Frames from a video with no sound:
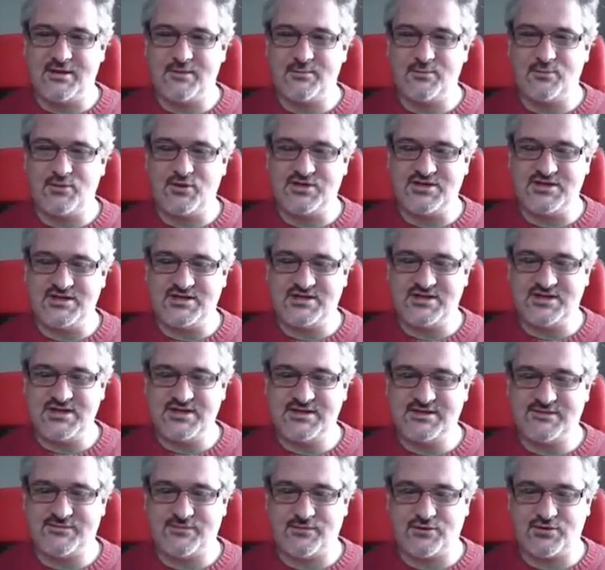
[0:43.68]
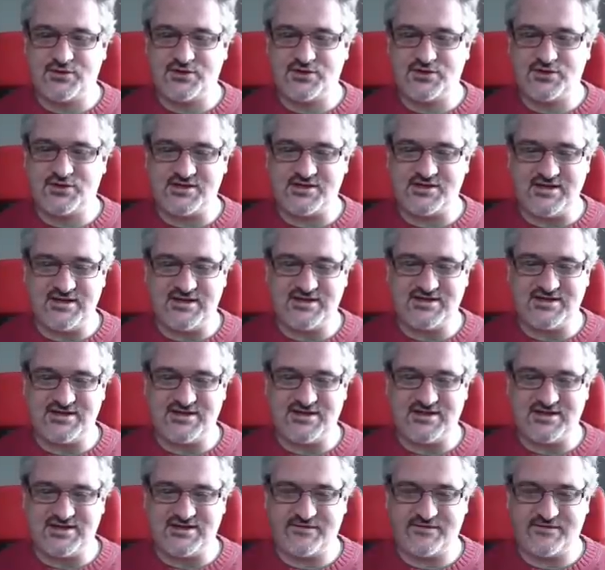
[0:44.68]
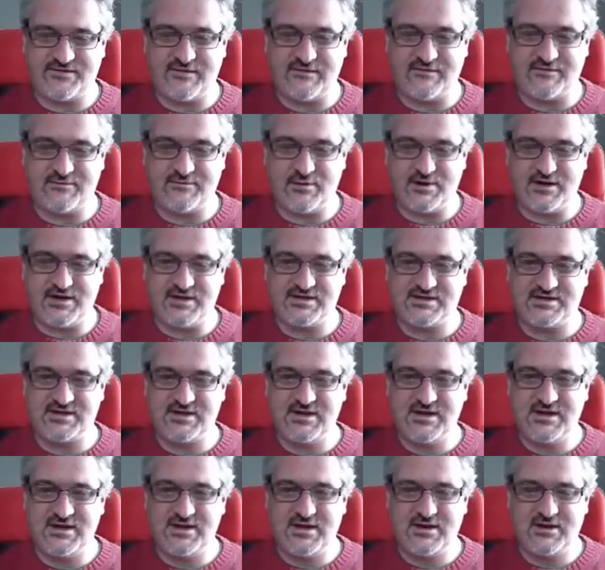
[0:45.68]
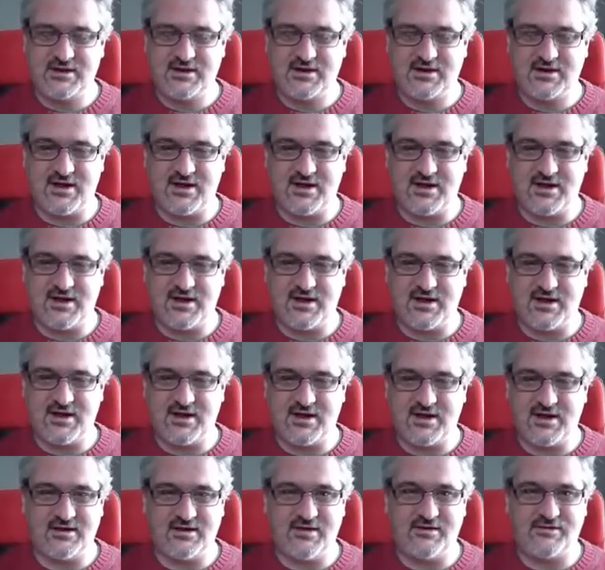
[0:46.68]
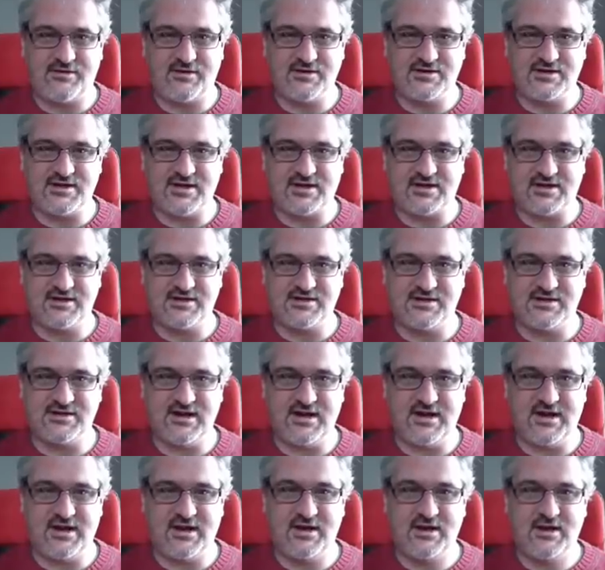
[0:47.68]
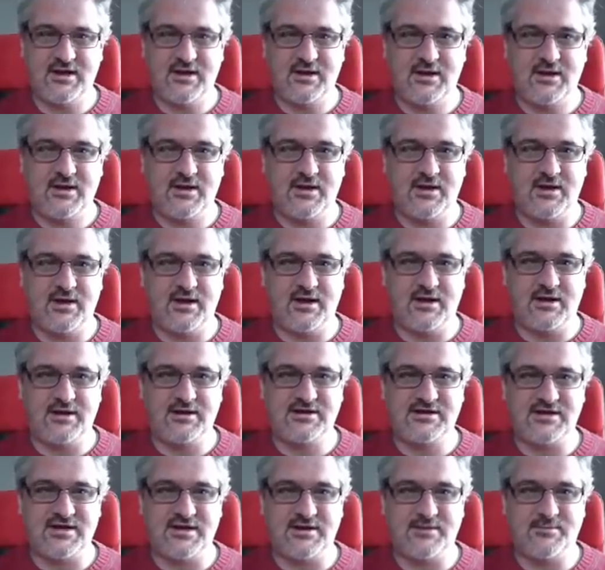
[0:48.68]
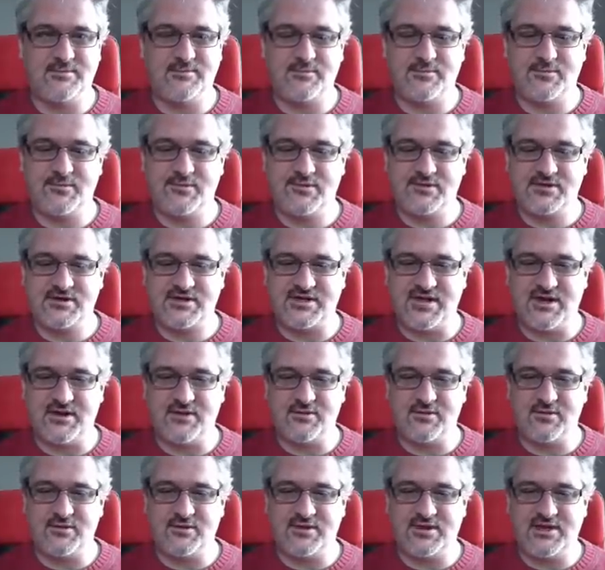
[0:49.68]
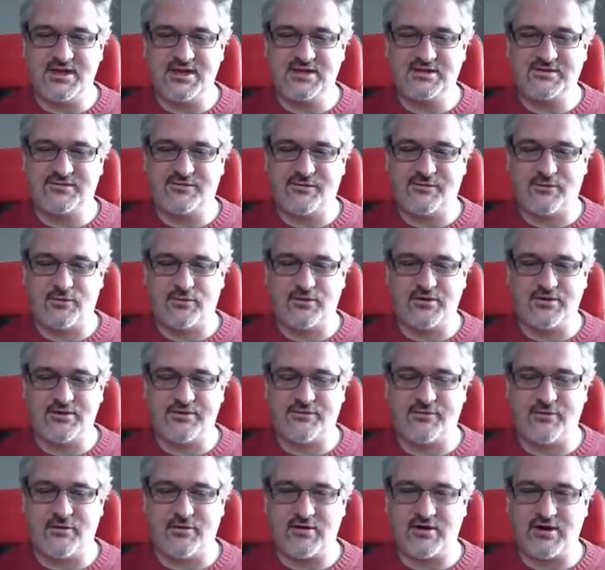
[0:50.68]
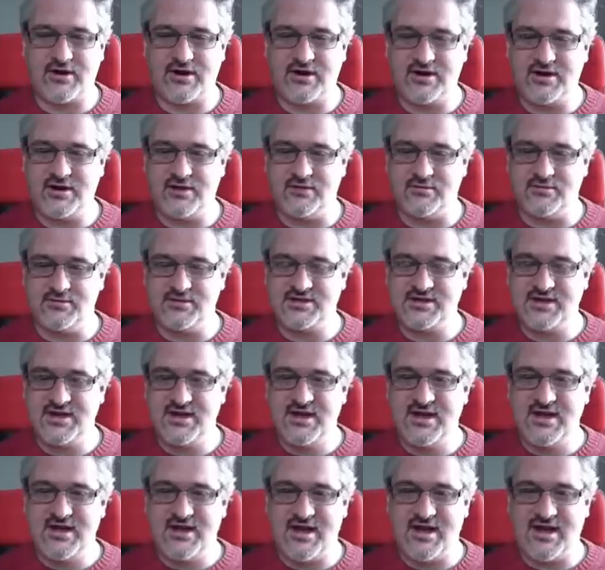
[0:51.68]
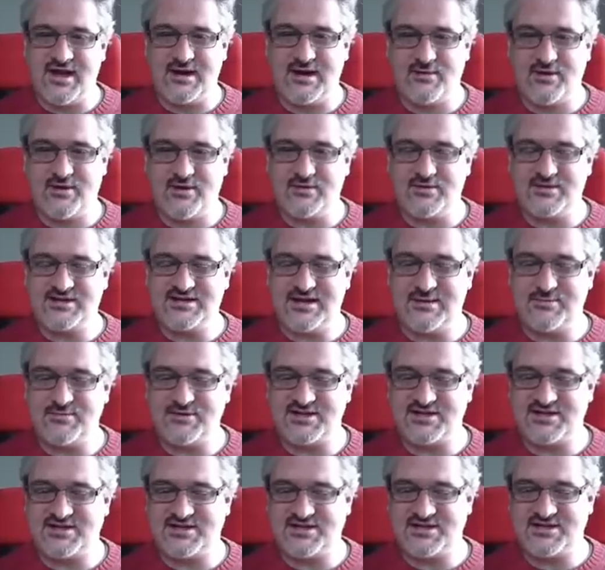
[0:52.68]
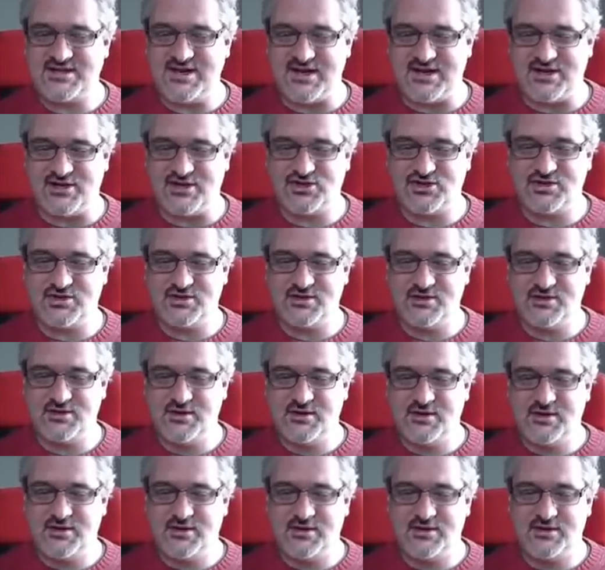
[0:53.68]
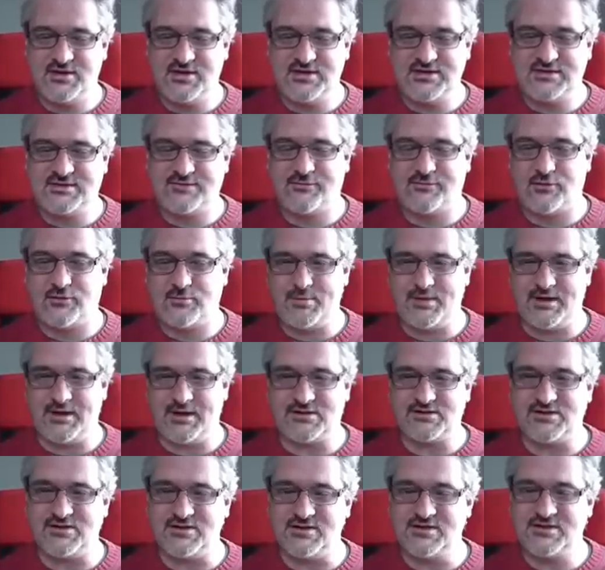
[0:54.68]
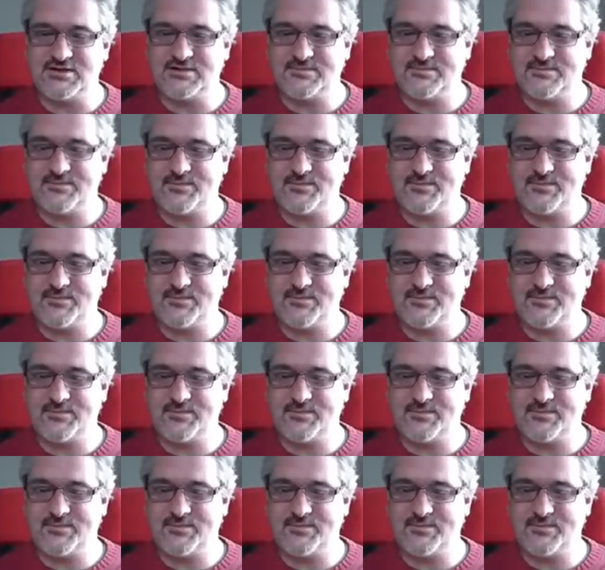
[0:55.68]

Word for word: Which is these four shots here. There's a fifth, but it's kind of taken a few seconds earlier. And so these four are the four I'm going to use. And I'm going to attempt to stitch these four pictures